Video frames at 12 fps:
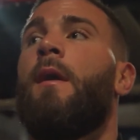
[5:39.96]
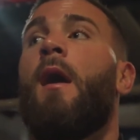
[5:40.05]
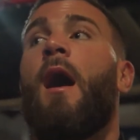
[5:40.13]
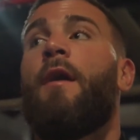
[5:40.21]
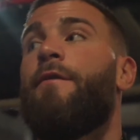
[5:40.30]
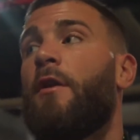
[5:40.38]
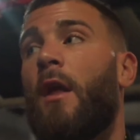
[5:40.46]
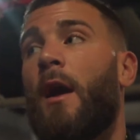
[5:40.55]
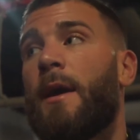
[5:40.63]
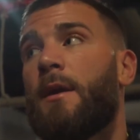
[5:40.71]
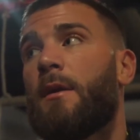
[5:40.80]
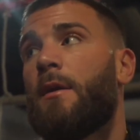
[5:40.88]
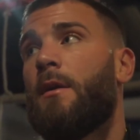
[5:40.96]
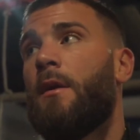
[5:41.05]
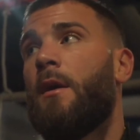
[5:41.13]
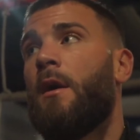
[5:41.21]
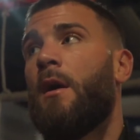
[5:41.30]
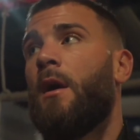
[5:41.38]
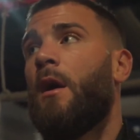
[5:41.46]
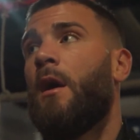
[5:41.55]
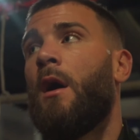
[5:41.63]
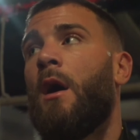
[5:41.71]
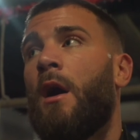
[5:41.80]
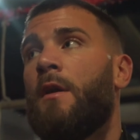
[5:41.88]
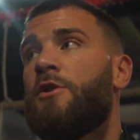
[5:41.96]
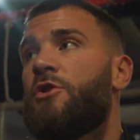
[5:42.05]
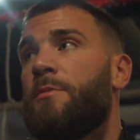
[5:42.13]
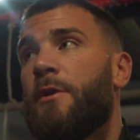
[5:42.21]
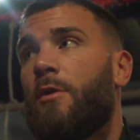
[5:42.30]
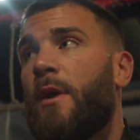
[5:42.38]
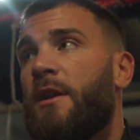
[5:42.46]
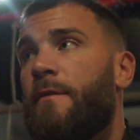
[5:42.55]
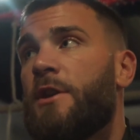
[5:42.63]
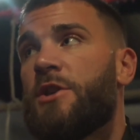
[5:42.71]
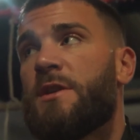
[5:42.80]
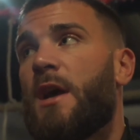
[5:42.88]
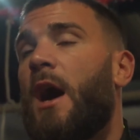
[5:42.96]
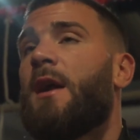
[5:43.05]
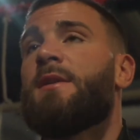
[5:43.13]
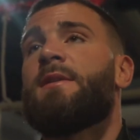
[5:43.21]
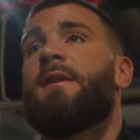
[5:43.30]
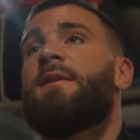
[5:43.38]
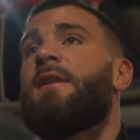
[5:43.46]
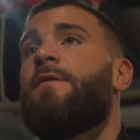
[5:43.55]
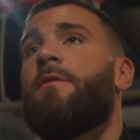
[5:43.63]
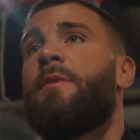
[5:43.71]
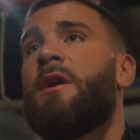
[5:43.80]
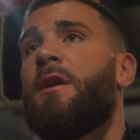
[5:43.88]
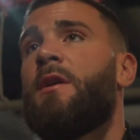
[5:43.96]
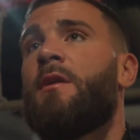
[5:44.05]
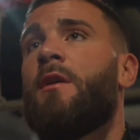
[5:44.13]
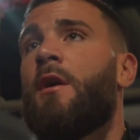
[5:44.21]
I feel like uh, the super middleweight division is the hottest that it's ever been.